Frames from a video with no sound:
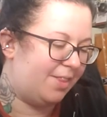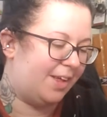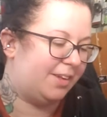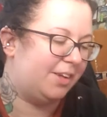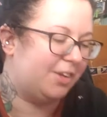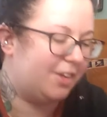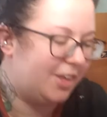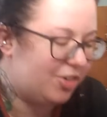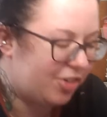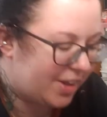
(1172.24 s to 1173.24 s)
that little
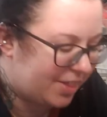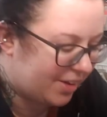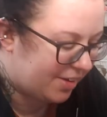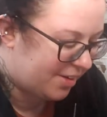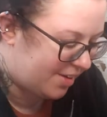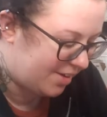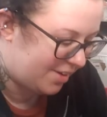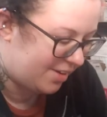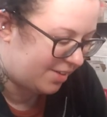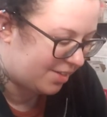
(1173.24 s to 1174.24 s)
glitch that the
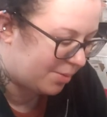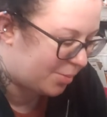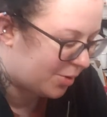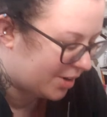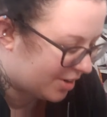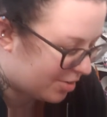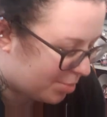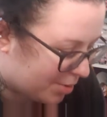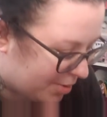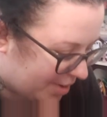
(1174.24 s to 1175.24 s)
mortgage
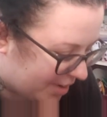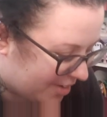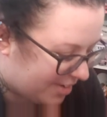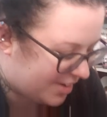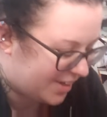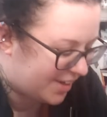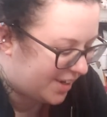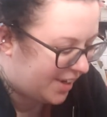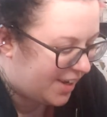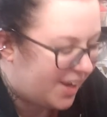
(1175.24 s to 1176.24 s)
broker did
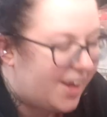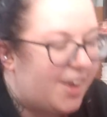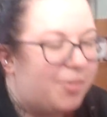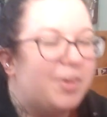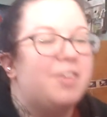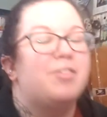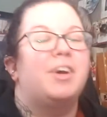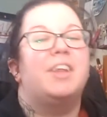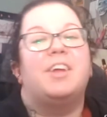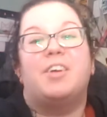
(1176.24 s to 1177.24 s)
when he
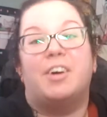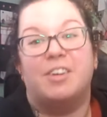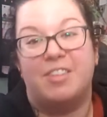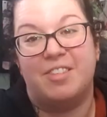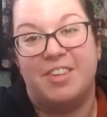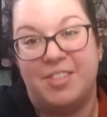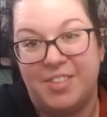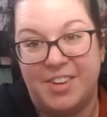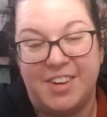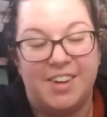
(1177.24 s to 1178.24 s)
finally talked to
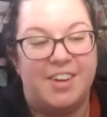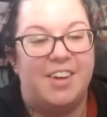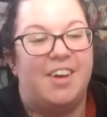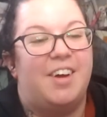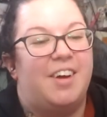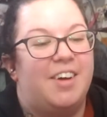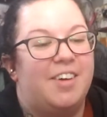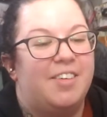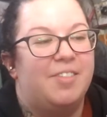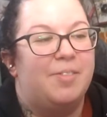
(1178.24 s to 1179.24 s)
Steven,
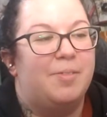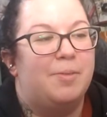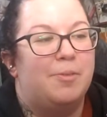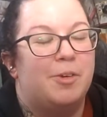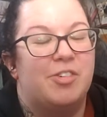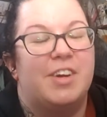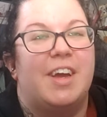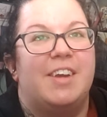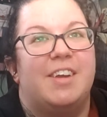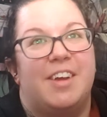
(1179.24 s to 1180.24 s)
which
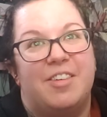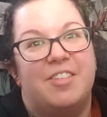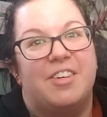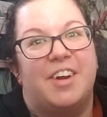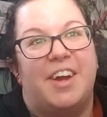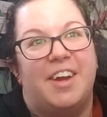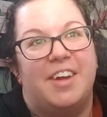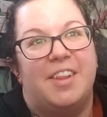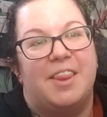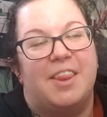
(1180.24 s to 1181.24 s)
again,
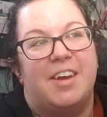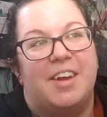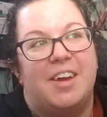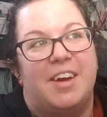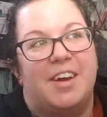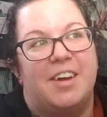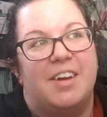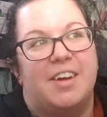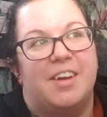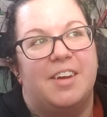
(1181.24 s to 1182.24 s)
yesterday he had